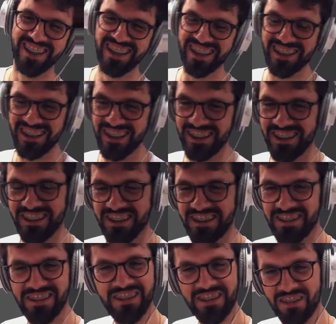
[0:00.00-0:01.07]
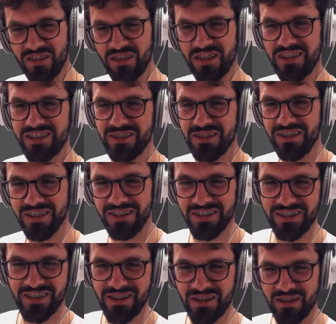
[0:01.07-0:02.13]
Yeah, that's an
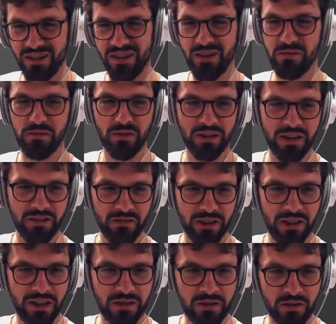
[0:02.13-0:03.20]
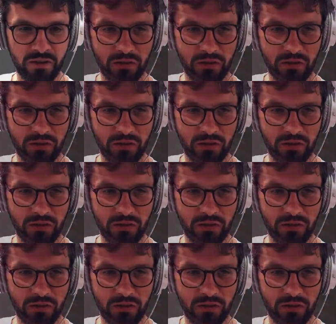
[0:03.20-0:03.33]
issue everyone can relate to.